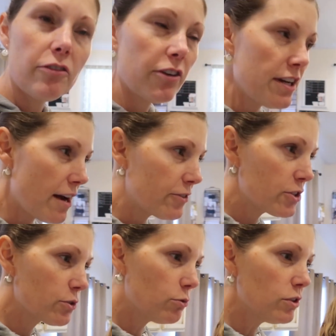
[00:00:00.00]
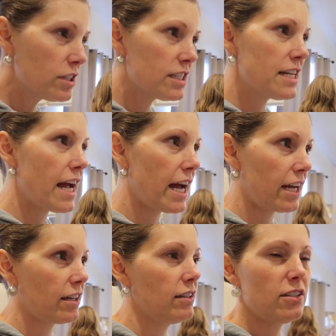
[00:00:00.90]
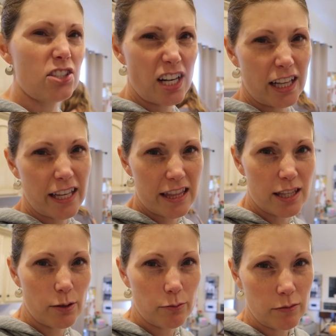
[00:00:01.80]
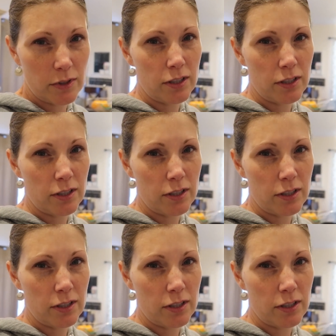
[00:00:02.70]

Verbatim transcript: for an after school snack. Should I let them?